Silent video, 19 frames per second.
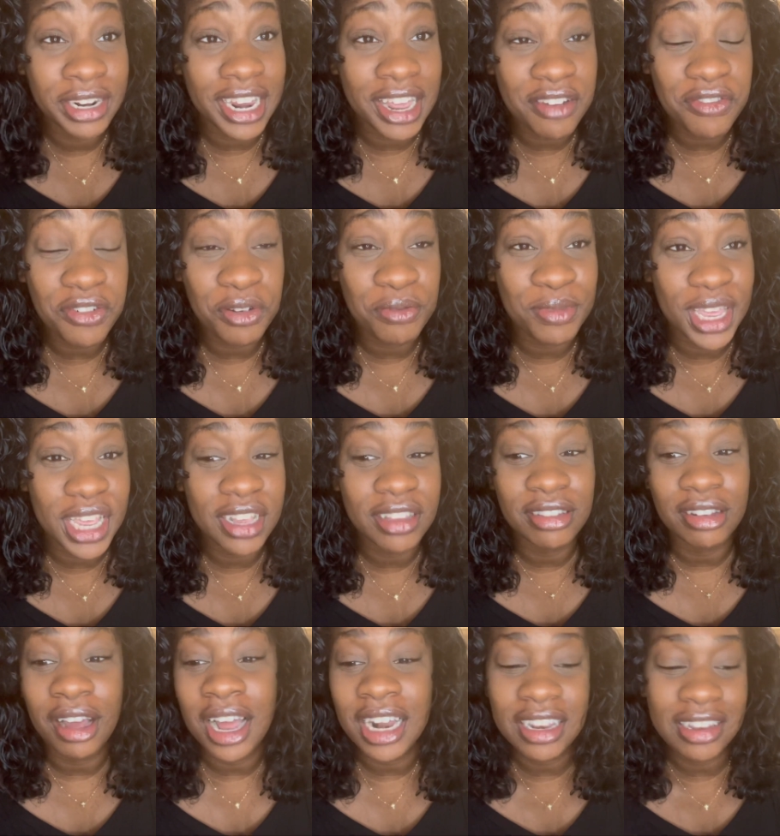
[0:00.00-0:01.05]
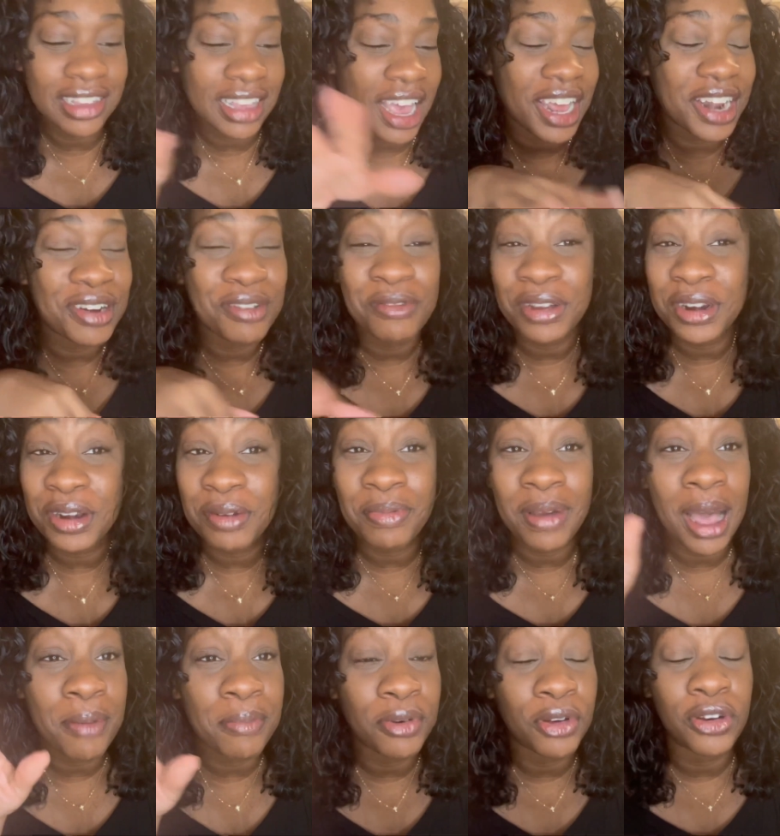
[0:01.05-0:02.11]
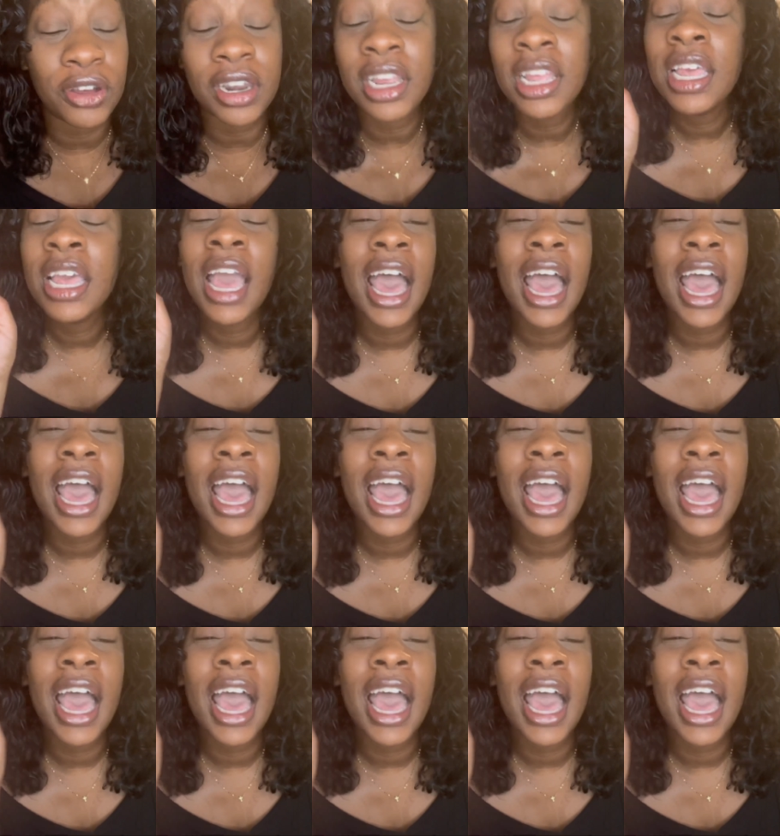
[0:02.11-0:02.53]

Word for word: day for me, so I just kind of wanted to pop on.